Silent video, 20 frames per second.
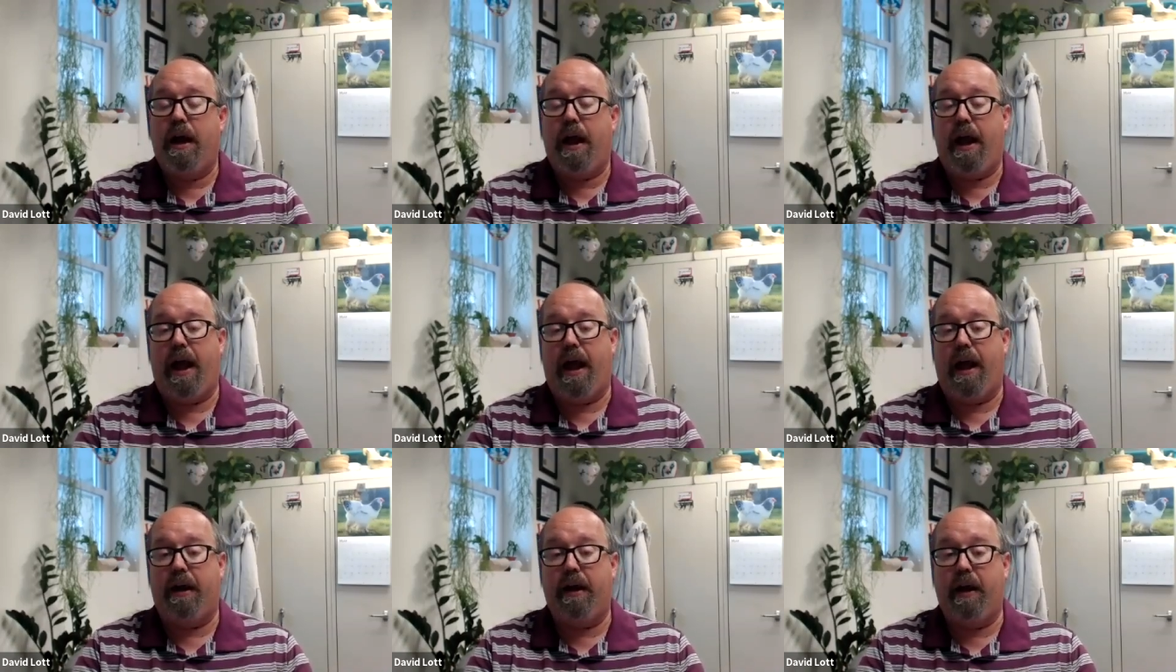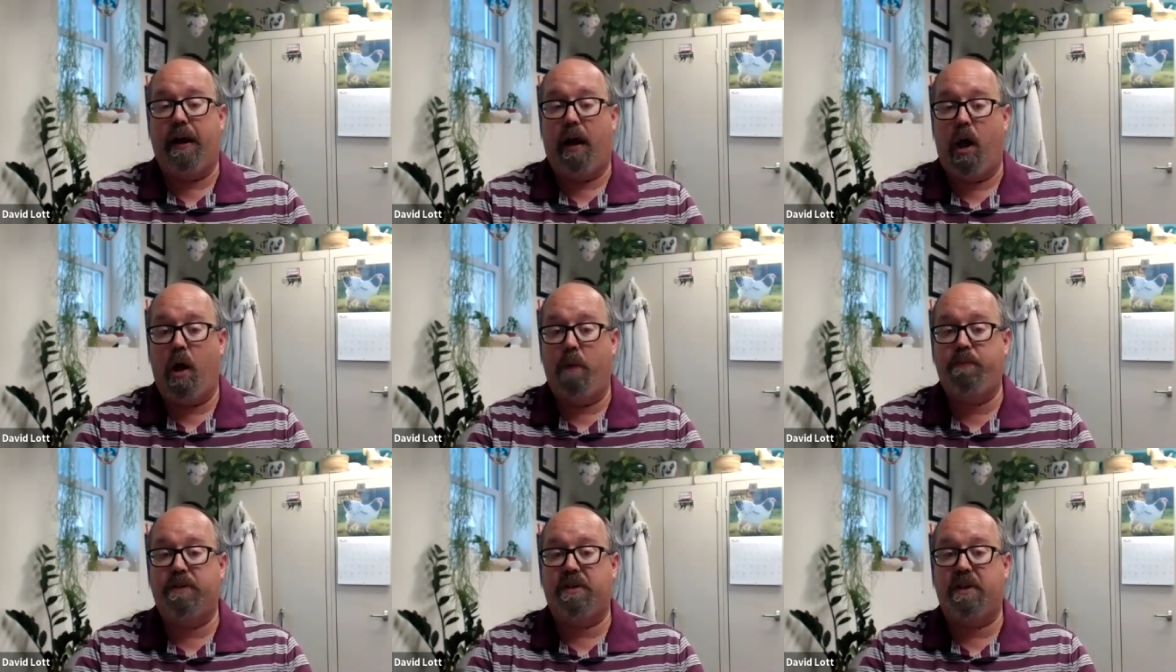and
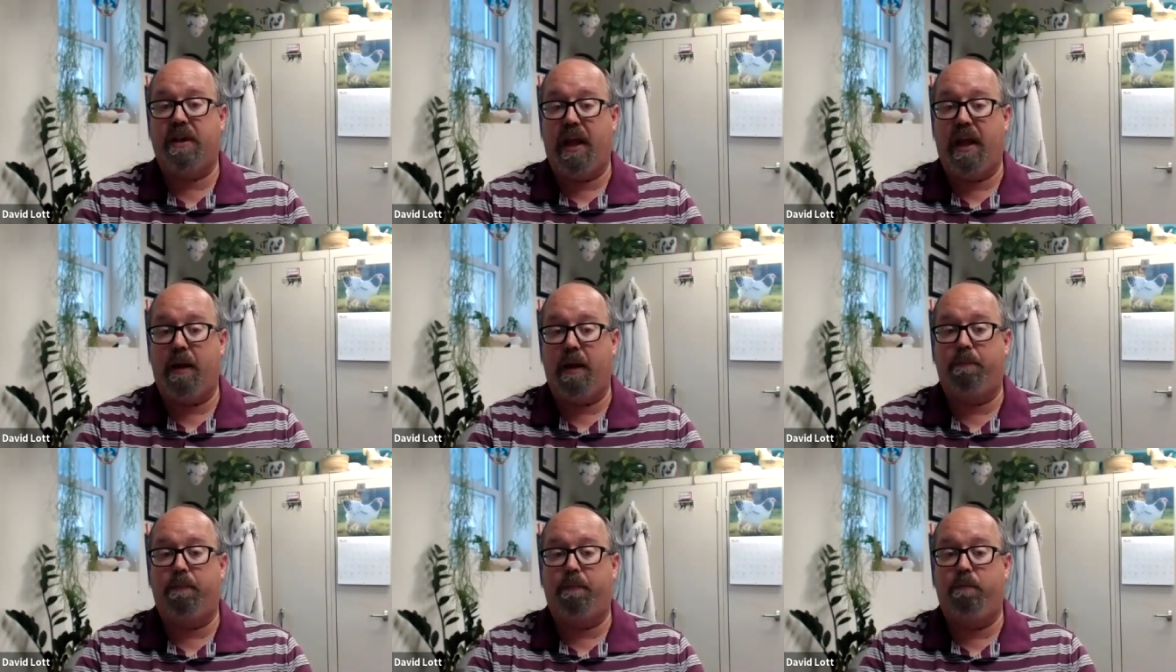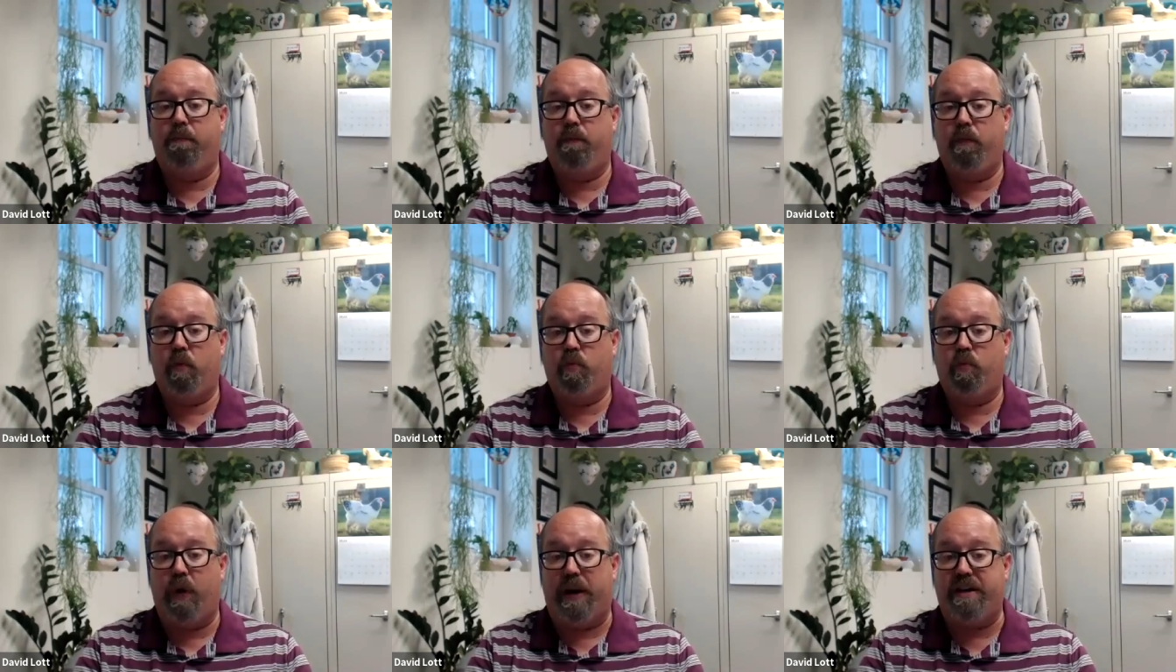helps keep
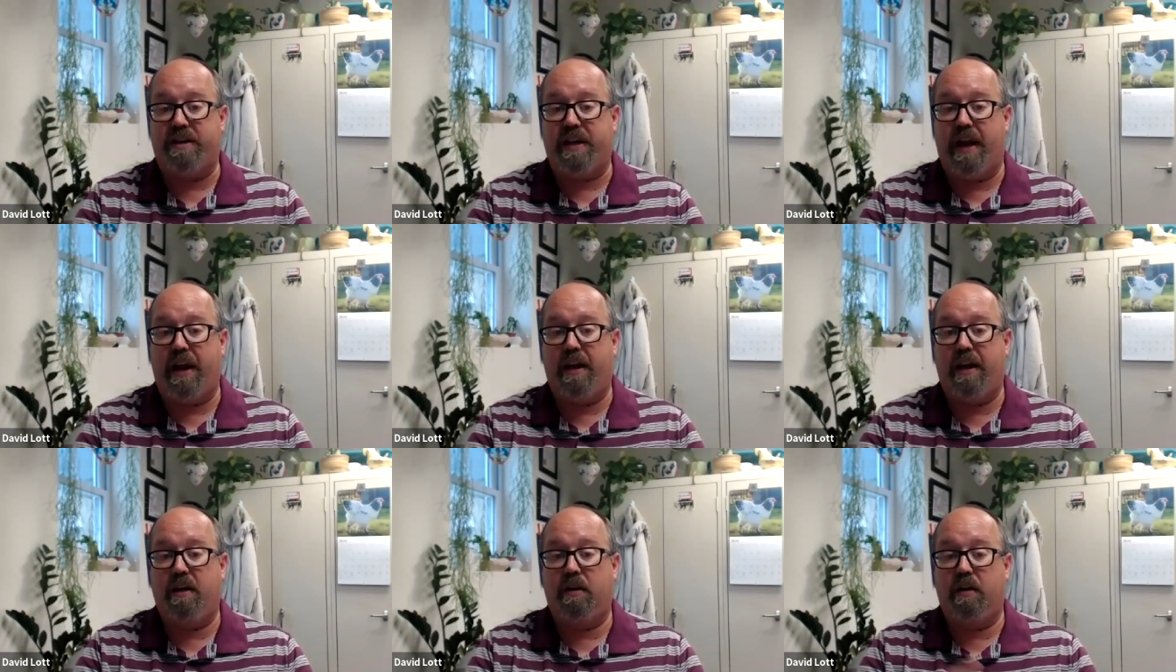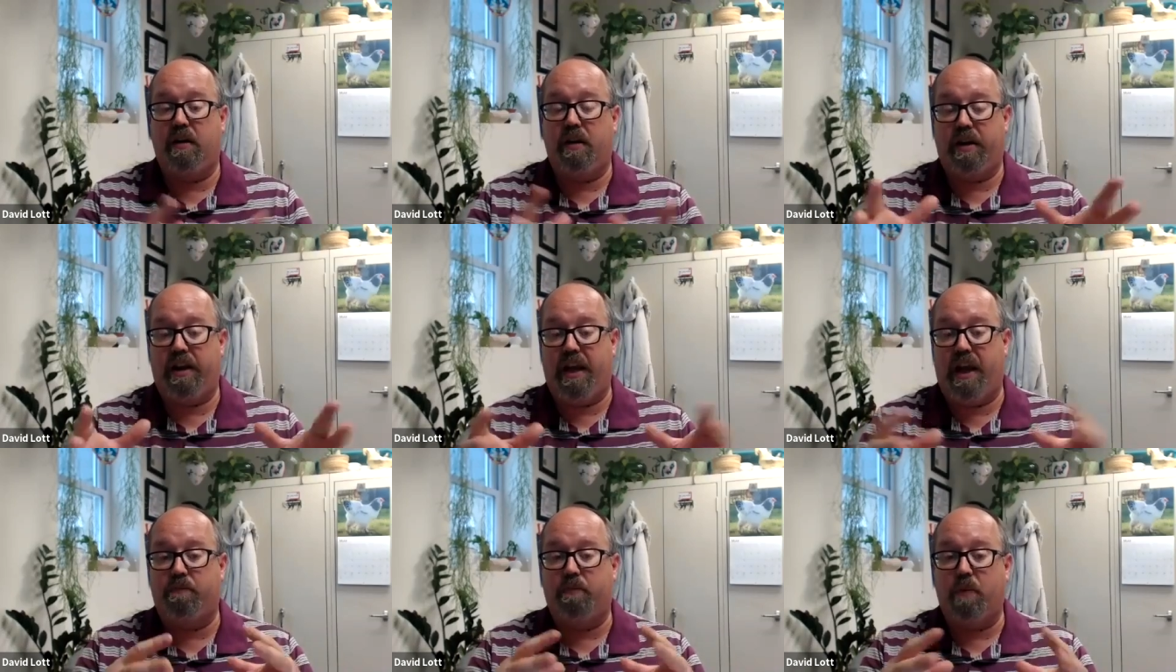
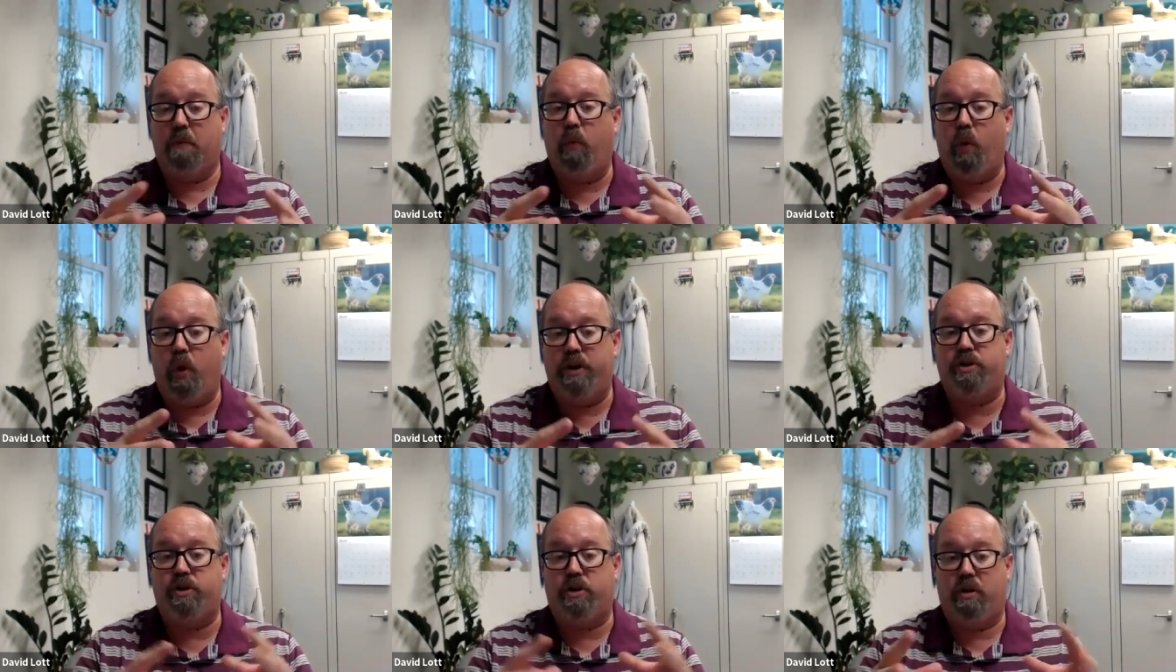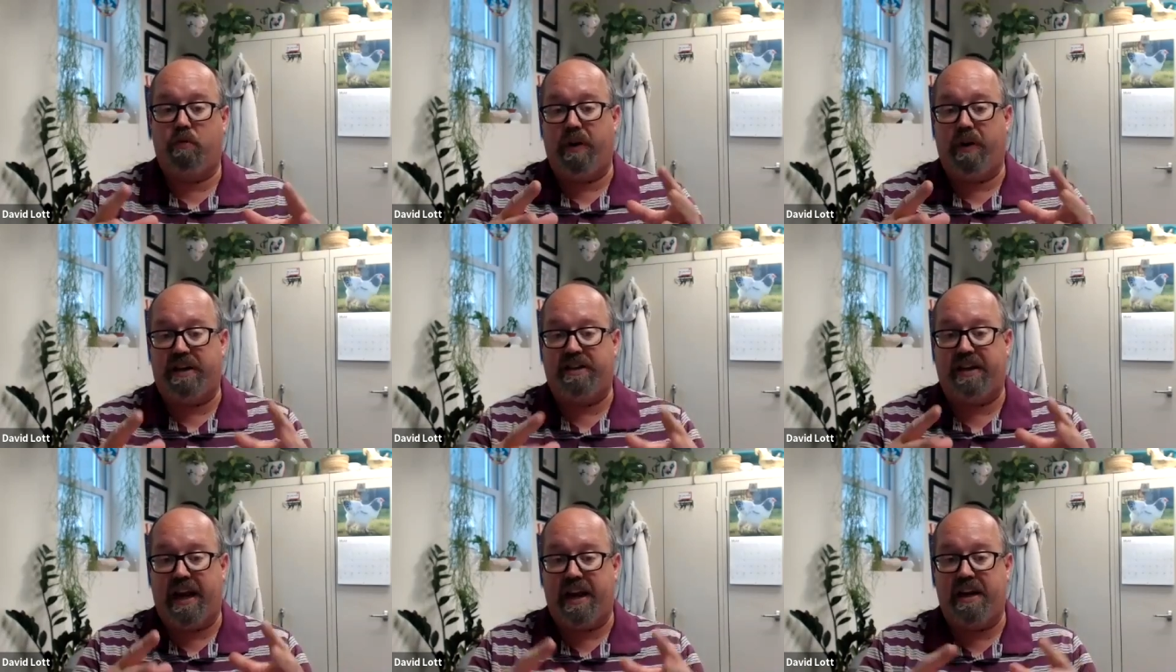the moisture
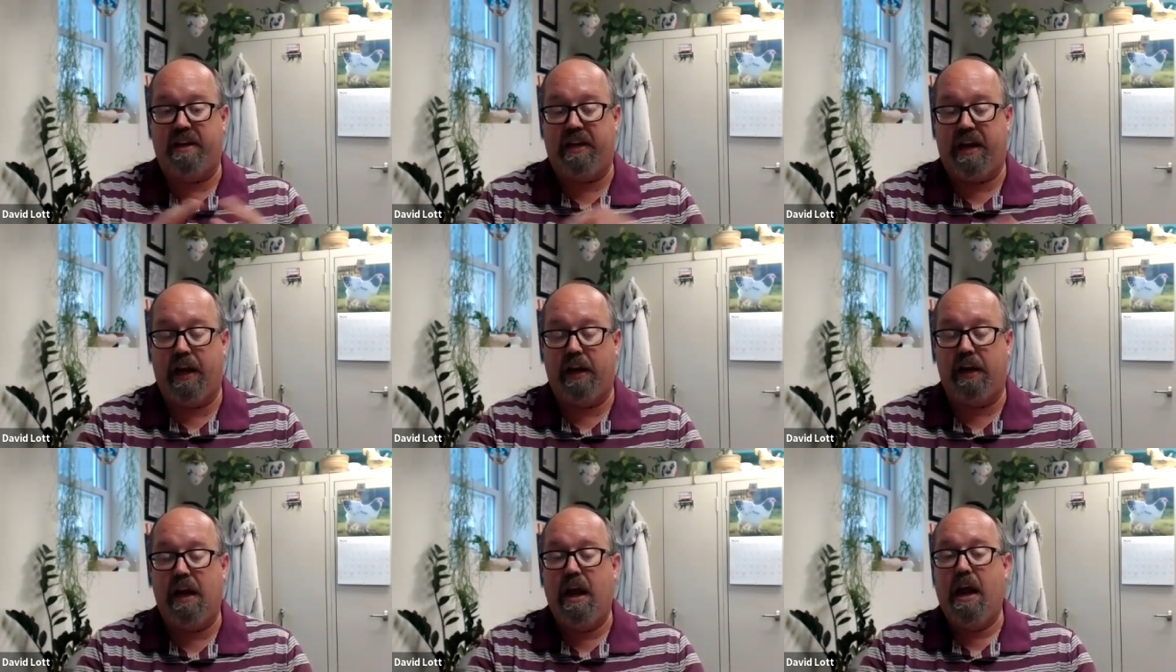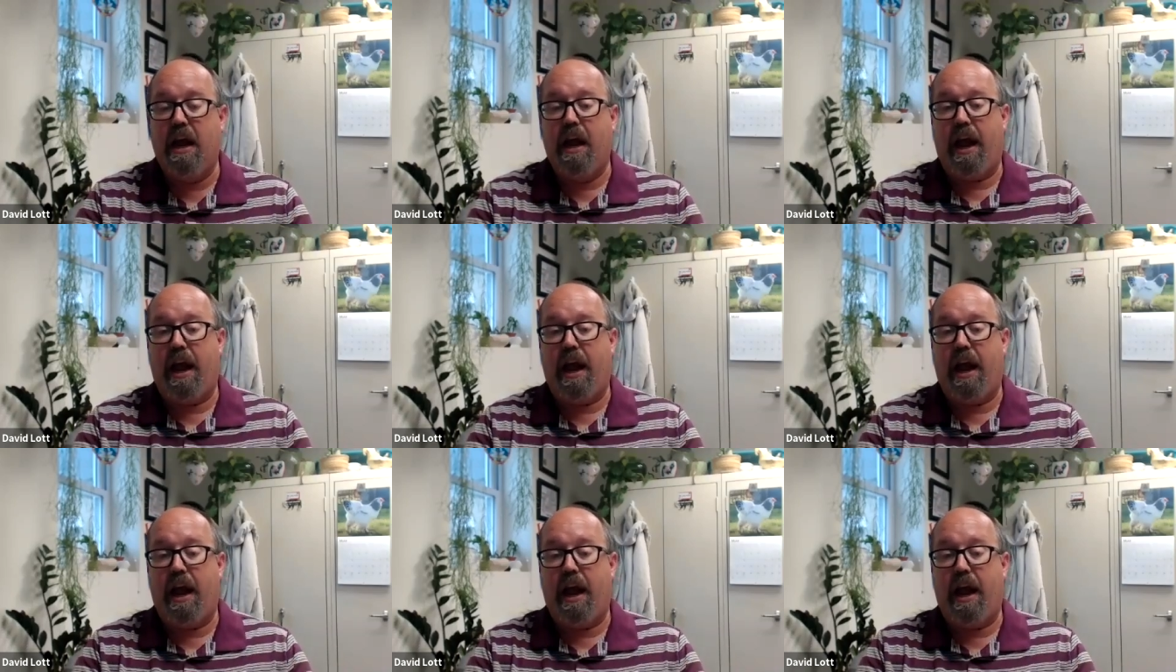retained in,